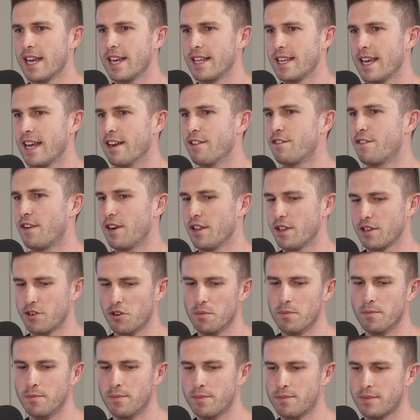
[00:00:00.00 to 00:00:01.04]
getting out in front of the
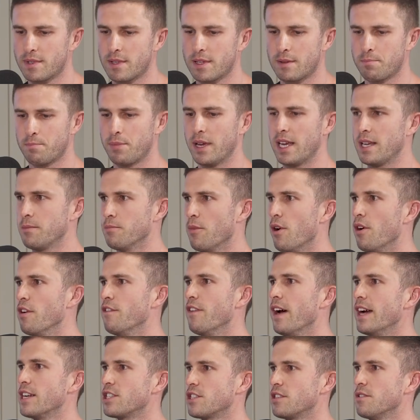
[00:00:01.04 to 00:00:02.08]
group and being
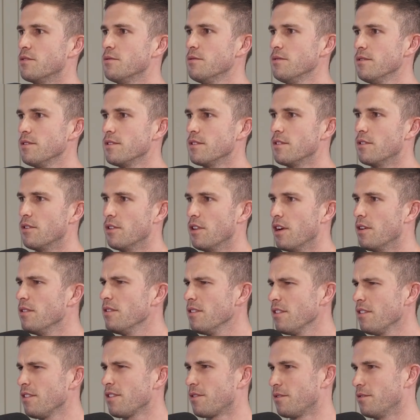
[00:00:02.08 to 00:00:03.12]
motivational, although
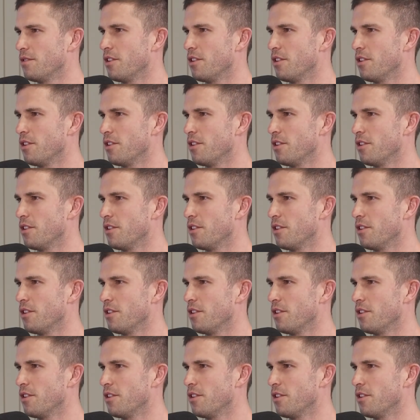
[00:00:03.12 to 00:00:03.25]
that's